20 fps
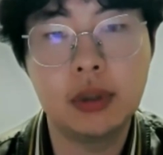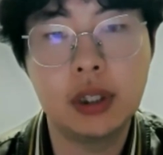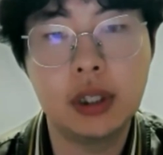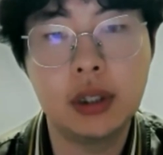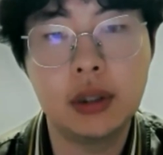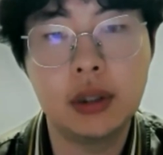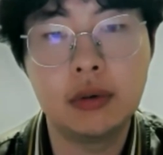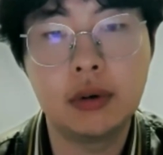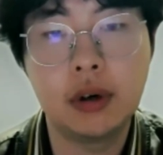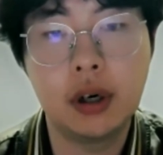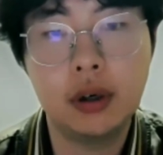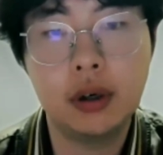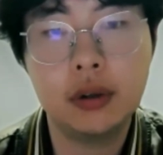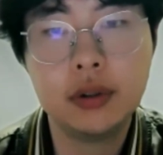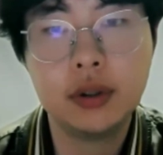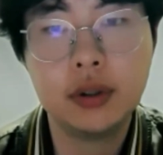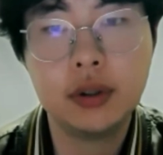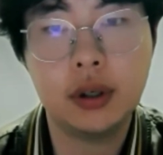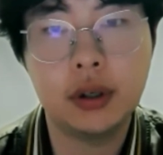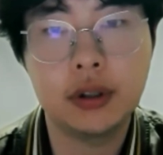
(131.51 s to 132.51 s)
be
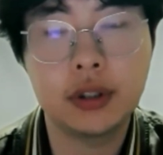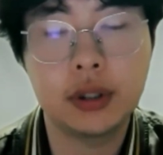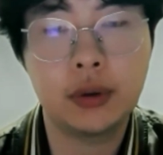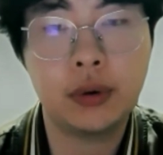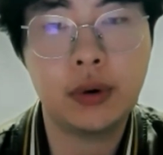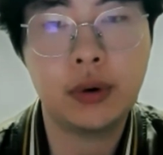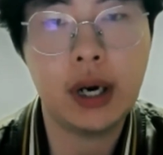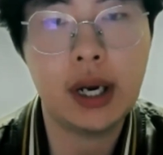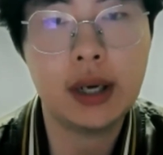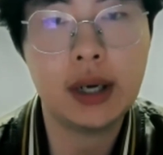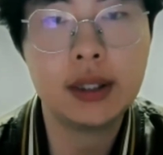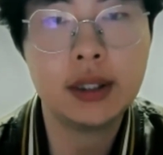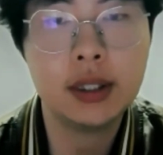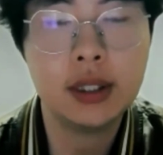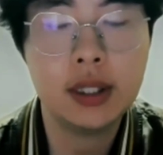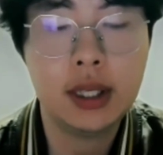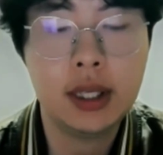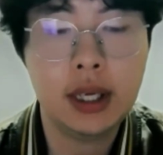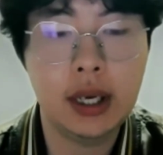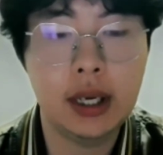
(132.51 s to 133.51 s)
erode or the crack,